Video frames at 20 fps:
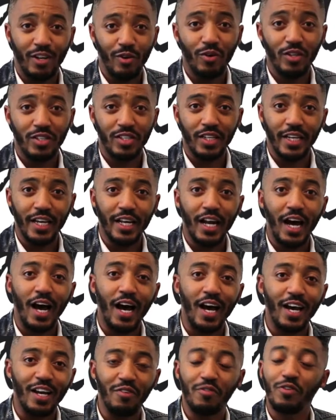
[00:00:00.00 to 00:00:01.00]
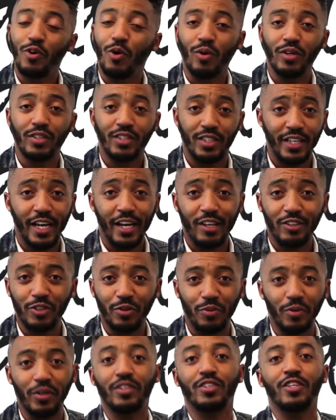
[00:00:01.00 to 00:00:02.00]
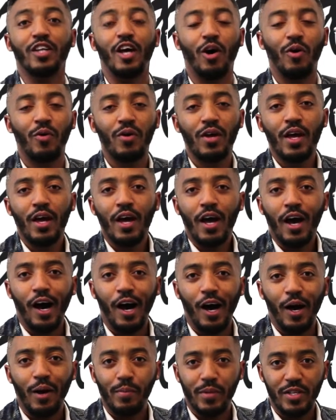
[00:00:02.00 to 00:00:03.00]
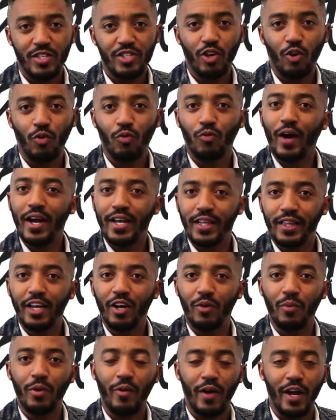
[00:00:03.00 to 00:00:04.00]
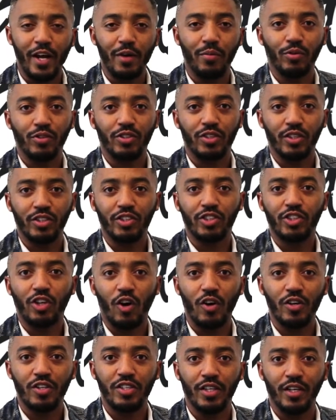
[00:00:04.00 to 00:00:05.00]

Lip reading: in order to get high? And of course his answer was no. And so right there we were able to start